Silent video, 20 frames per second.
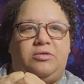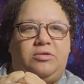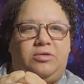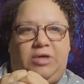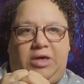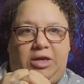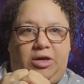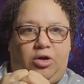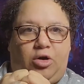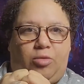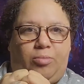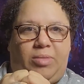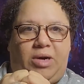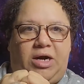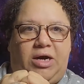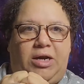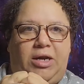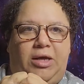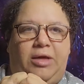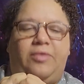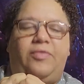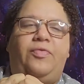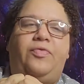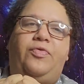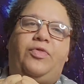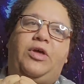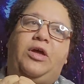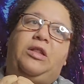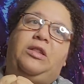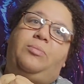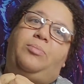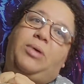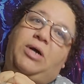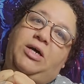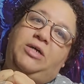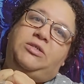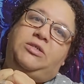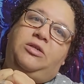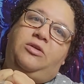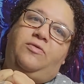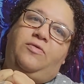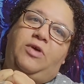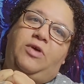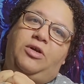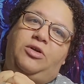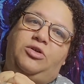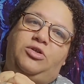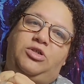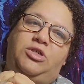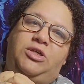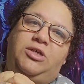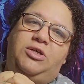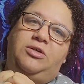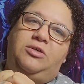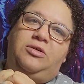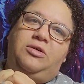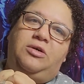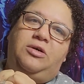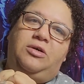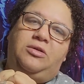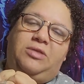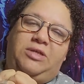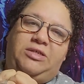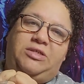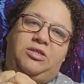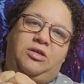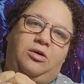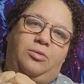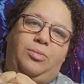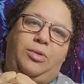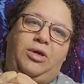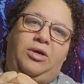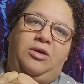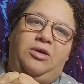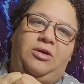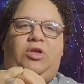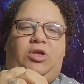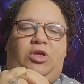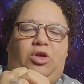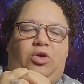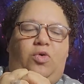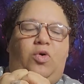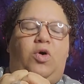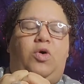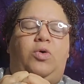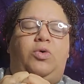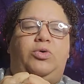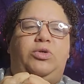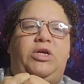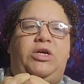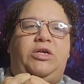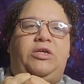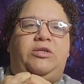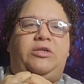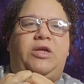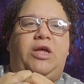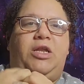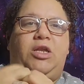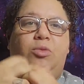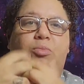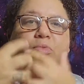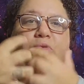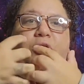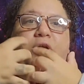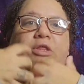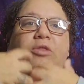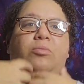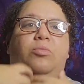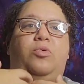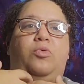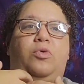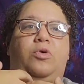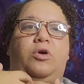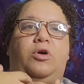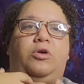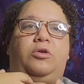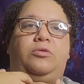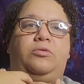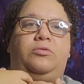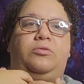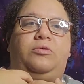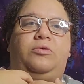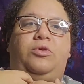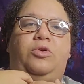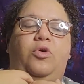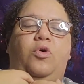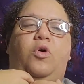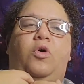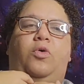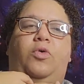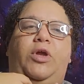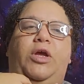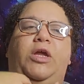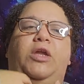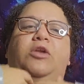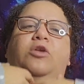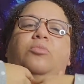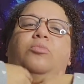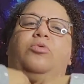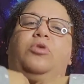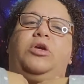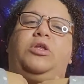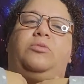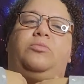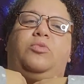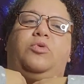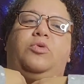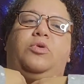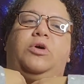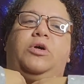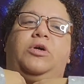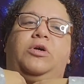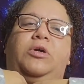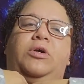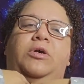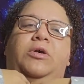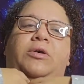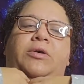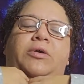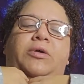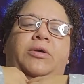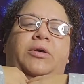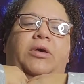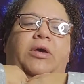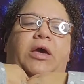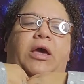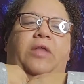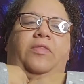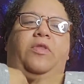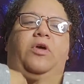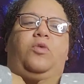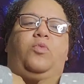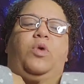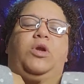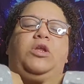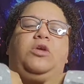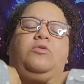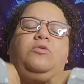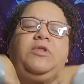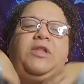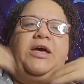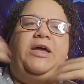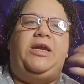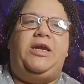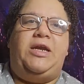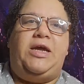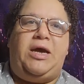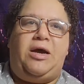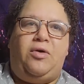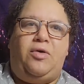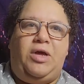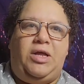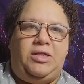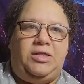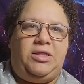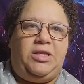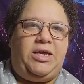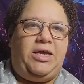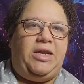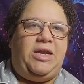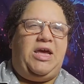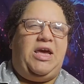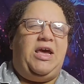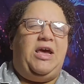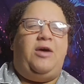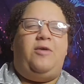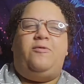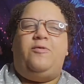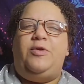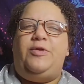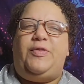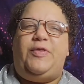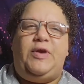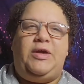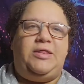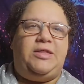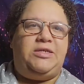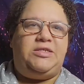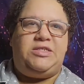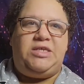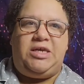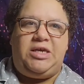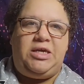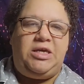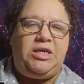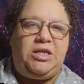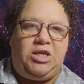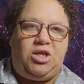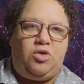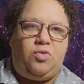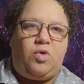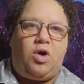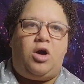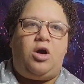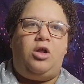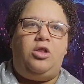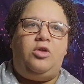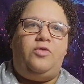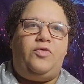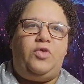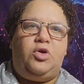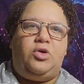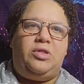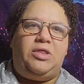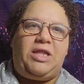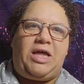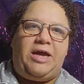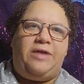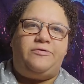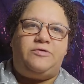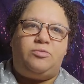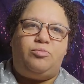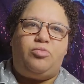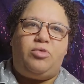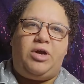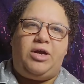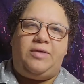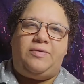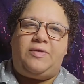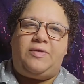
in your body than the positive energy that's coming in. You hold it and you breathe more. You hold it and you breathe more. And then when you let it out and let everything that's in you, all of your life's breath,